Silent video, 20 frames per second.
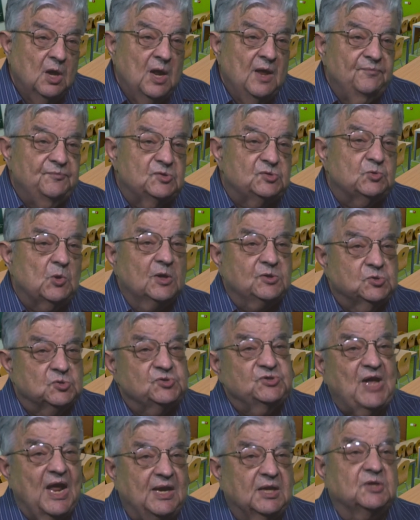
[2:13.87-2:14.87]
the structure is
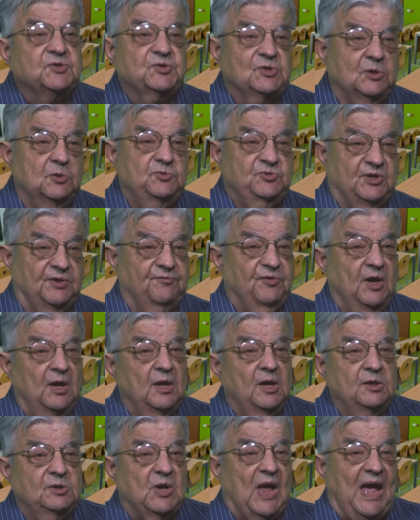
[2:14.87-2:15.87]
not exclusive
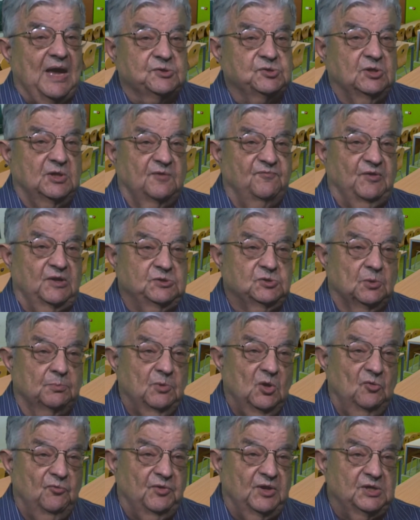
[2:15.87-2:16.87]
to action-adventure
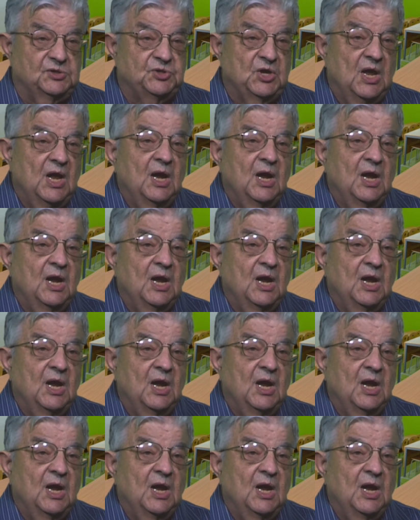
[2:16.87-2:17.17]
movies.